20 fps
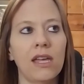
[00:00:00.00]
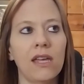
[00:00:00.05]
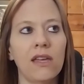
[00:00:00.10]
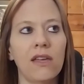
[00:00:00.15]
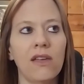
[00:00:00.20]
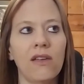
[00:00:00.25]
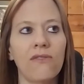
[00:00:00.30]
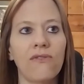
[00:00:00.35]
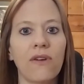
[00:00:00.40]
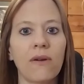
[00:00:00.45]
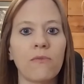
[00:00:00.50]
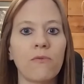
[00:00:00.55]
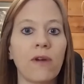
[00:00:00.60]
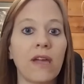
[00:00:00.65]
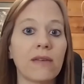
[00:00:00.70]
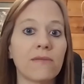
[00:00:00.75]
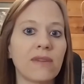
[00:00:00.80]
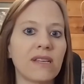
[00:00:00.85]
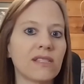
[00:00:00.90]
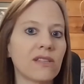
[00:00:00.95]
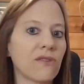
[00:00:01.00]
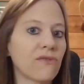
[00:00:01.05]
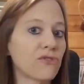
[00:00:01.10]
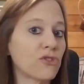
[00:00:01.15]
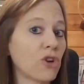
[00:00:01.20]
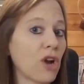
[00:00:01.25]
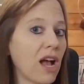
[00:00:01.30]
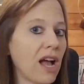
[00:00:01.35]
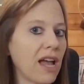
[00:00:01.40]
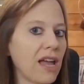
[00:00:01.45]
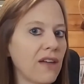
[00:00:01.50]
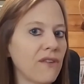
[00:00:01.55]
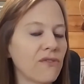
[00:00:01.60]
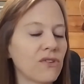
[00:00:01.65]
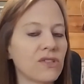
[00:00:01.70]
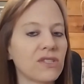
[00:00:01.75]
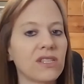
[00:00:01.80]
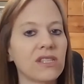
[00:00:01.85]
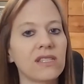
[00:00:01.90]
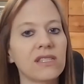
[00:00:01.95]
if I'm weighing myself dry
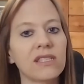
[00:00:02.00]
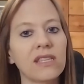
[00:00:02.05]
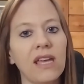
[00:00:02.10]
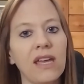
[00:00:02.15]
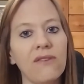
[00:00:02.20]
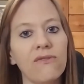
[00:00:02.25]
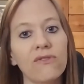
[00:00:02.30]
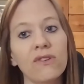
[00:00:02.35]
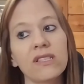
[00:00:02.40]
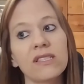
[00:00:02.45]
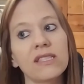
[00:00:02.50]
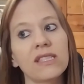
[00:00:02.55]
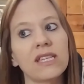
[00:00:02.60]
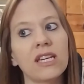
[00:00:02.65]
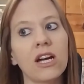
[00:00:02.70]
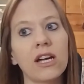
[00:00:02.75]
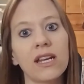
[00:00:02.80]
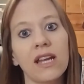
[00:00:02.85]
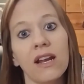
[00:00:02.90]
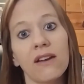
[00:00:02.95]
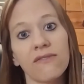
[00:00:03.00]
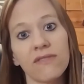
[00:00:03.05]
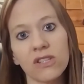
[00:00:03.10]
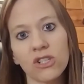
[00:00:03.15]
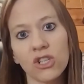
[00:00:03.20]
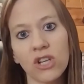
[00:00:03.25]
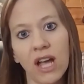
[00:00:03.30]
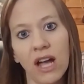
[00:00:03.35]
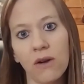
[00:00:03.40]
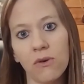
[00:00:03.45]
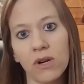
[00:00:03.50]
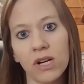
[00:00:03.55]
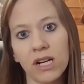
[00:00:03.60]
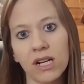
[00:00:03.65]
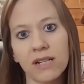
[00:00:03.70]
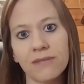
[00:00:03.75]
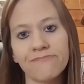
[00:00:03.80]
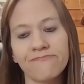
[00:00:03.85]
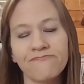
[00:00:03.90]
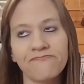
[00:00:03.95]
versus I've recently gotten out of the
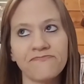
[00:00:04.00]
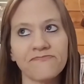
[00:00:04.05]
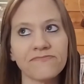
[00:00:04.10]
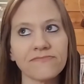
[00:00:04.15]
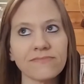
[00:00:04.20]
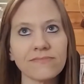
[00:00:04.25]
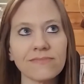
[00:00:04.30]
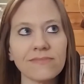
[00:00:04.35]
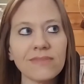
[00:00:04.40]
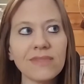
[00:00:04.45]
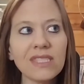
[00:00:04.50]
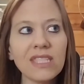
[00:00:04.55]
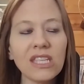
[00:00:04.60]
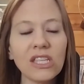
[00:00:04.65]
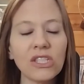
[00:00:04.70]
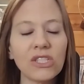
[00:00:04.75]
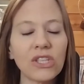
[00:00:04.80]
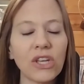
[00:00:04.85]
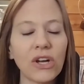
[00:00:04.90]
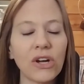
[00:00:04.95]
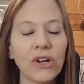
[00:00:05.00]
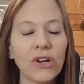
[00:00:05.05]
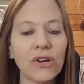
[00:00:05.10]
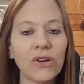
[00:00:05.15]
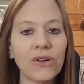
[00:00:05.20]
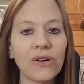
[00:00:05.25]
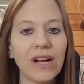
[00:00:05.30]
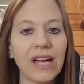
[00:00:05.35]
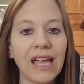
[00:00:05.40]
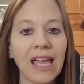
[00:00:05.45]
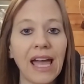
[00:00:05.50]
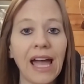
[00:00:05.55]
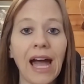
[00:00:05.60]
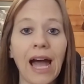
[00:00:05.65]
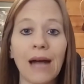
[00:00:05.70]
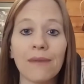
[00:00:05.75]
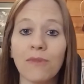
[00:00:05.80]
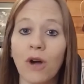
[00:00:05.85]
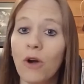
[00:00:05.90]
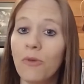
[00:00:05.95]
shower. So
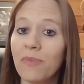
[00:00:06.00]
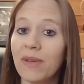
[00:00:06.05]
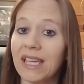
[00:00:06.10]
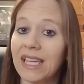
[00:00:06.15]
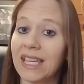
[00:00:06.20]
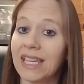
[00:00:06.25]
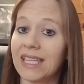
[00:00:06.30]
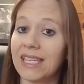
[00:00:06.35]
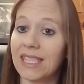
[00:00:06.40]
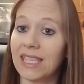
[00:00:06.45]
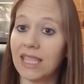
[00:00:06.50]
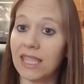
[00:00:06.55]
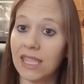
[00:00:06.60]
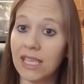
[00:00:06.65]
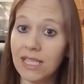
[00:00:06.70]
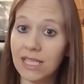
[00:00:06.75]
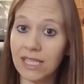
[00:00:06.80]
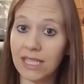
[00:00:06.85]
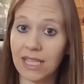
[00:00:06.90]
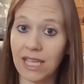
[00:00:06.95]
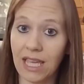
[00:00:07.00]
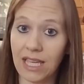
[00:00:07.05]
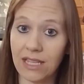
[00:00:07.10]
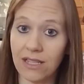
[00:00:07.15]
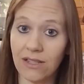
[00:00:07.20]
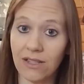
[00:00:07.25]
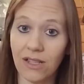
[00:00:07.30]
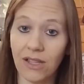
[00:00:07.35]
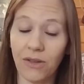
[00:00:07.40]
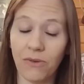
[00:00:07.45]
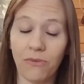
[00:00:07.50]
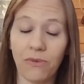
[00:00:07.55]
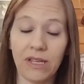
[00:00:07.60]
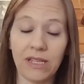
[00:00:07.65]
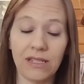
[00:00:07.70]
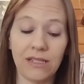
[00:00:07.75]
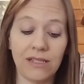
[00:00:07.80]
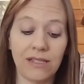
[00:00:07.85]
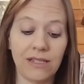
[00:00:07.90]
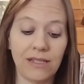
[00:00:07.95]
I'm hoping that this scale
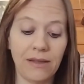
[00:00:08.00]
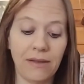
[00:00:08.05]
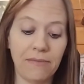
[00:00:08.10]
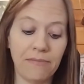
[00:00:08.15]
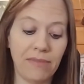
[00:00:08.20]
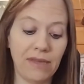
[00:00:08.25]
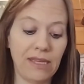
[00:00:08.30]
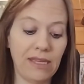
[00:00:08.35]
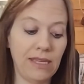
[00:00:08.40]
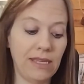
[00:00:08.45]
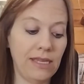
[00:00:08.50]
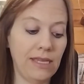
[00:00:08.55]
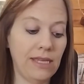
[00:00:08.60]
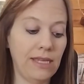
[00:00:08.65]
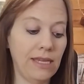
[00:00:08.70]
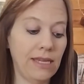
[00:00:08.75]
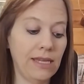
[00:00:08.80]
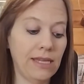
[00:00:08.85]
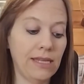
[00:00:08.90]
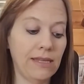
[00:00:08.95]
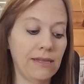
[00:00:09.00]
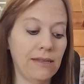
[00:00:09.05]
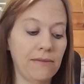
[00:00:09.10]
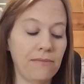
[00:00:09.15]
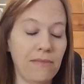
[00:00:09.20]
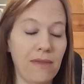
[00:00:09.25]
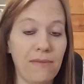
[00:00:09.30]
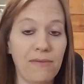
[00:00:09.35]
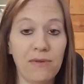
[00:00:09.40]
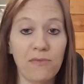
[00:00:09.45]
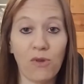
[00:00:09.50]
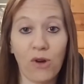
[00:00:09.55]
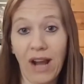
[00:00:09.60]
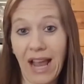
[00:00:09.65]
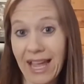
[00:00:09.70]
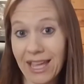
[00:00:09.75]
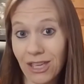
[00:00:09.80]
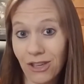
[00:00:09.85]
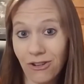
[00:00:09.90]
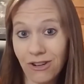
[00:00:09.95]
will be maybe more
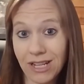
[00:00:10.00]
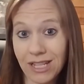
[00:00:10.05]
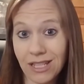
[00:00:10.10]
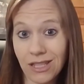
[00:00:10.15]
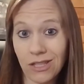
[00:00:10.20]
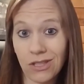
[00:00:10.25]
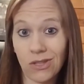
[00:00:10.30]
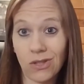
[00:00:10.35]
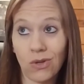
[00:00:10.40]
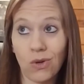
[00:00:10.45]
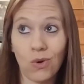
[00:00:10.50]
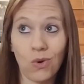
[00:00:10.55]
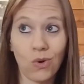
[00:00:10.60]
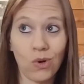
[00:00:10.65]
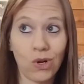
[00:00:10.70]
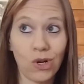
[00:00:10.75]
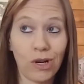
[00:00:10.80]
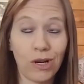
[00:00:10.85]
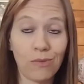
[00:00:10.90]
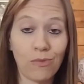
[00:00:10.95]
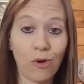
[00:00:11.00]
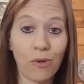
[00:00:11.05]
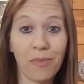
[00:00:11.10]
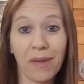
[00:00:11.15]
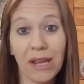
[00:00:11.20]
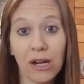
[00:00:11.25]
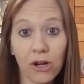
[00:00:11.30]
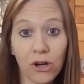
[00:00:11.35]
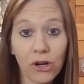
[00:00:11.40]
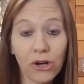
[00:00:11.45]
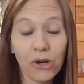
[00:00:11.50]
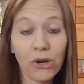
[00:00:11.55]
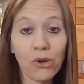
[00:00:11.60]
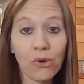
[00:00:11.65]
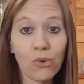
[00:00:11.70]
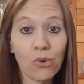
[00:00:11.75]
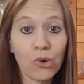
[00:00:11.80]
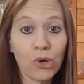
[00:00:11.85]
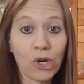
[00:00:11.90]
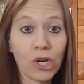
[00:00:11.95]
accurate or more better,
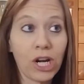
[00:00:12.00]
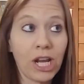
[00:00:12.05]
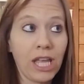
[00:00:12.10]
or